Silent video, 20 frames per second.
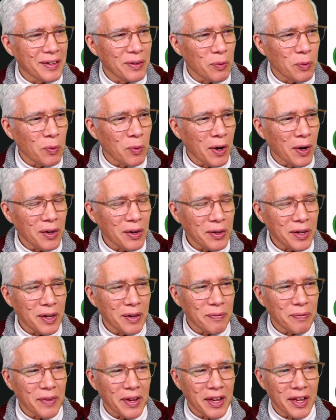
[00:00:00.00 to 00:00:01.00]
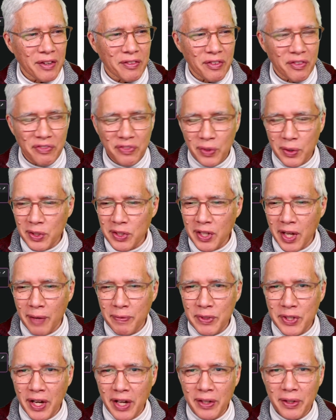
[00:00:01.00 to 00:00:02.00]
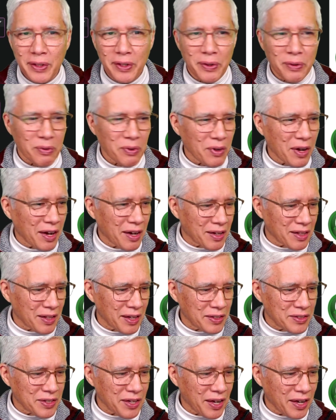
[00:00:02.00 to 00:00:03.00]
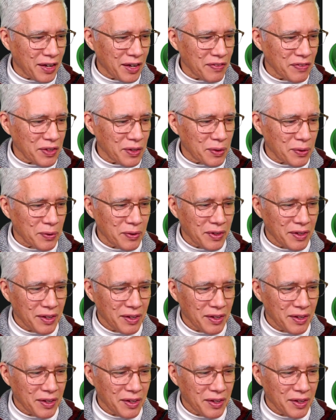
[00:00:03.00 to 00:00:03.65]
Welcome, and a first-time chatter. Glad to have you.